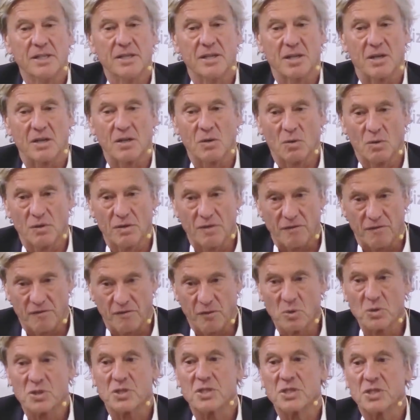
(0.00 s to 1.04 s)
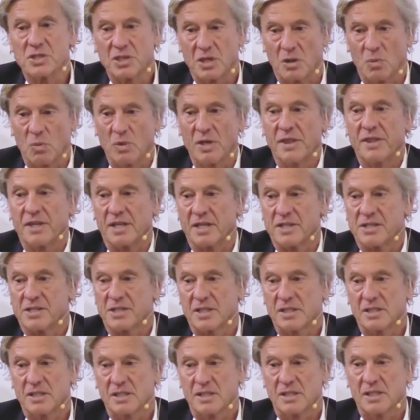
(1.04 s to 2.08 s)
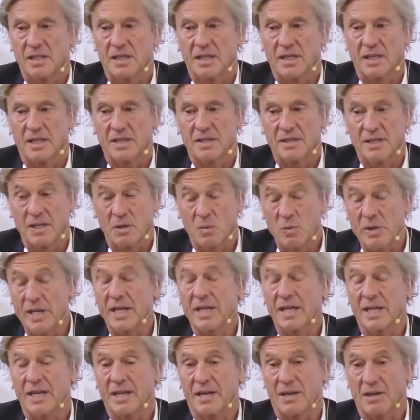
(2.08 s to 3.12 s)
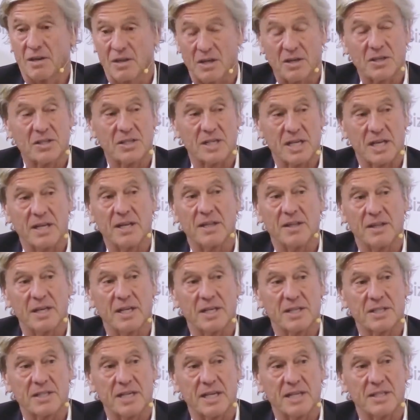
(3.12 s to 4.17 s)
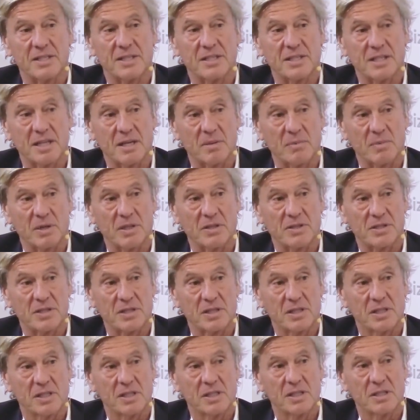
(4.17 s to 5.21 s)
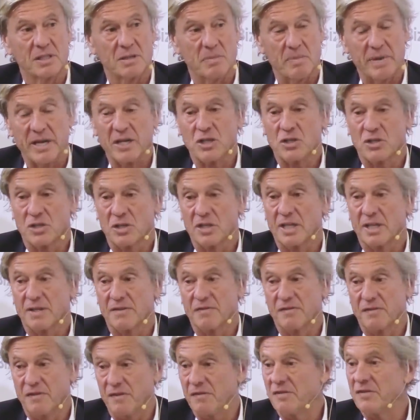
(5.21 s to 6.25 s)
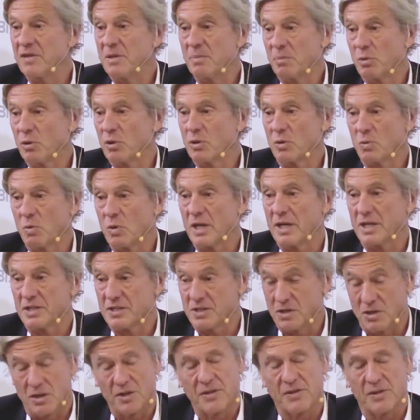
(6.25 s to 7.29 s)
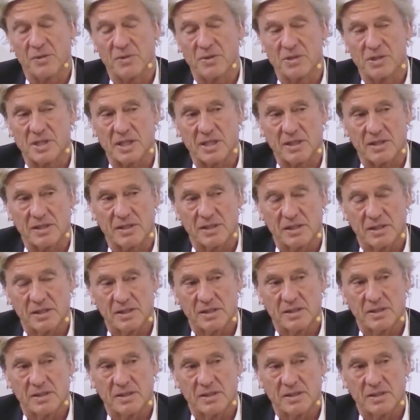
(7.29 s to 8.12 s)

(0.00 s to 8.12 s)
you know, the forces are with us. And I think we can get a lot done in the next eight to 10 months to make sure that 50.1 is not the result.